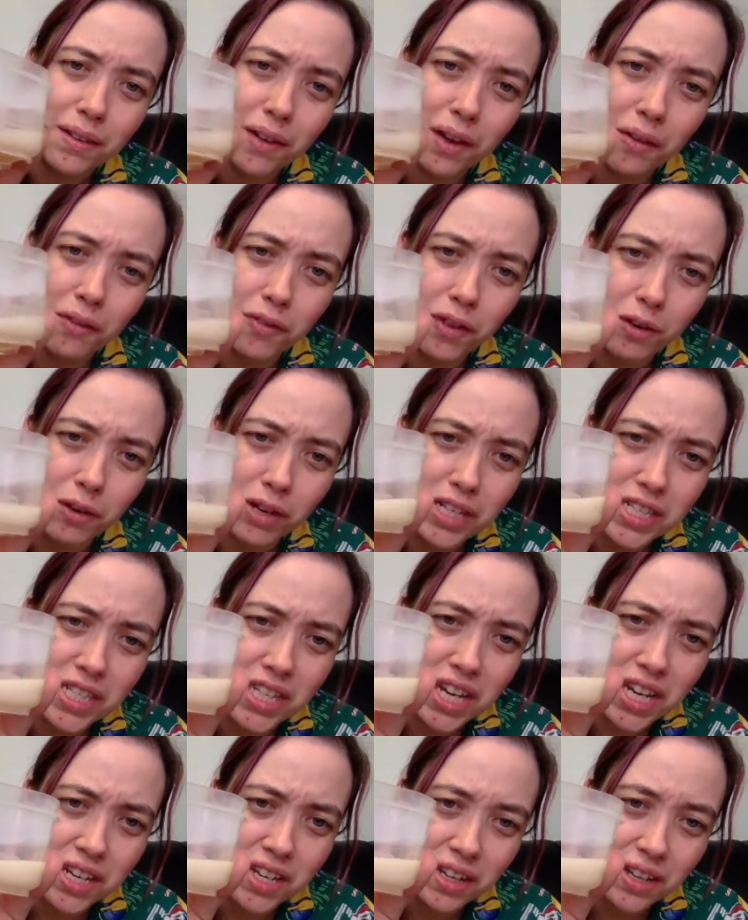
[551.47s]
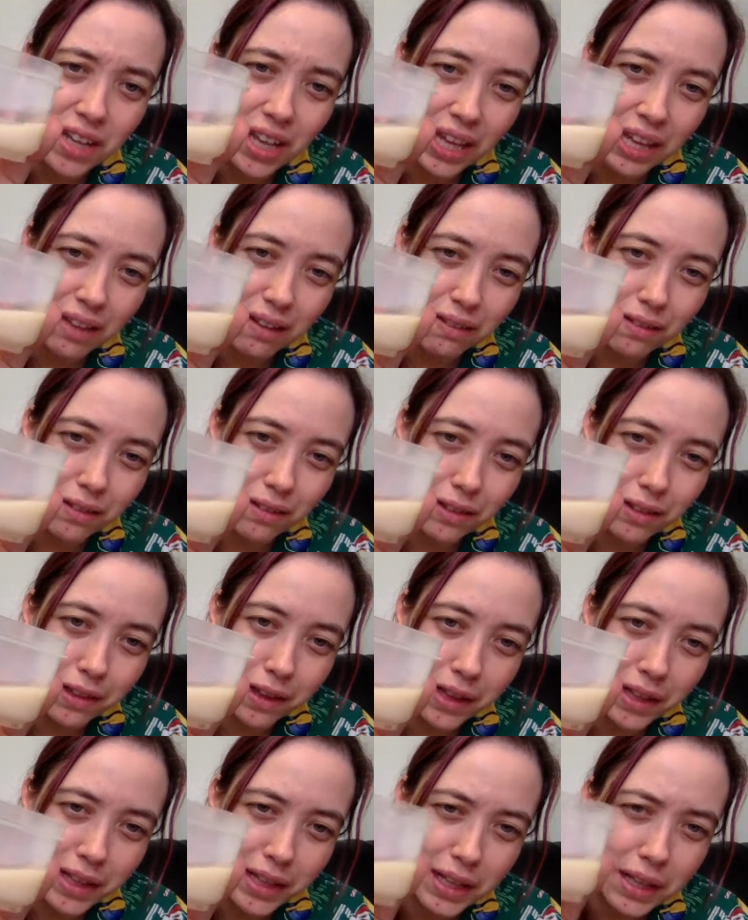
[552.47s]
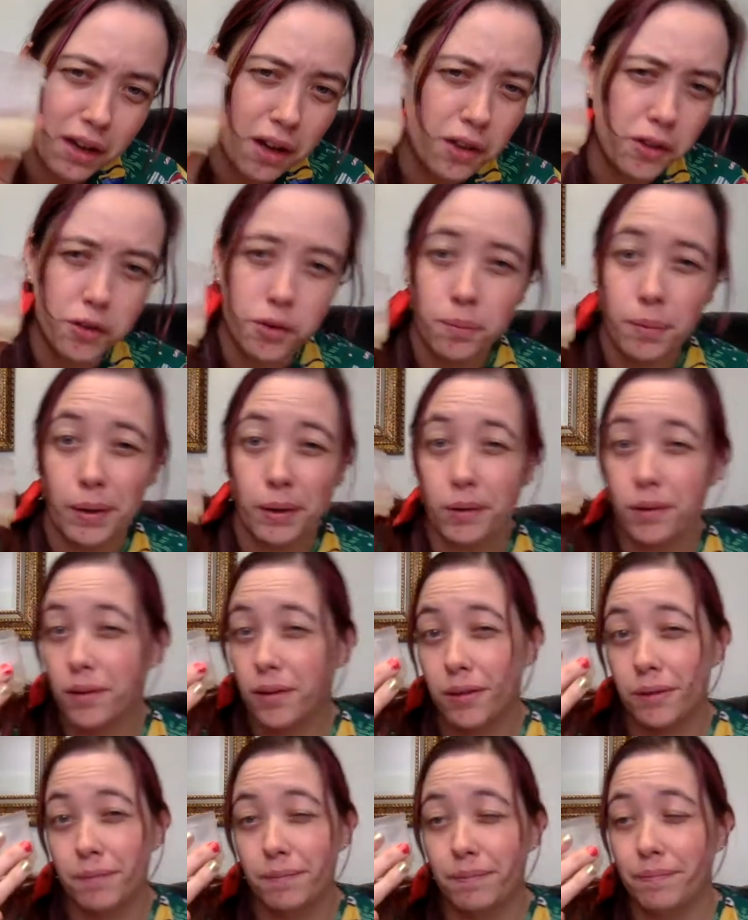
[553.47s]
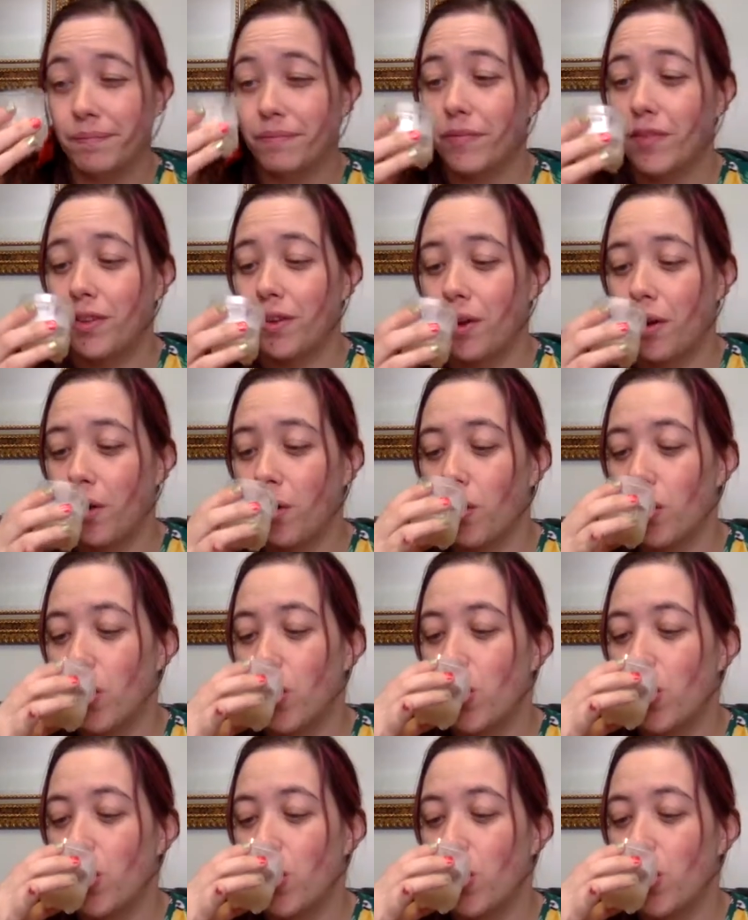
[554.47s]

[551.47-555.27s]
A very tin, like, lightly colored milk, so...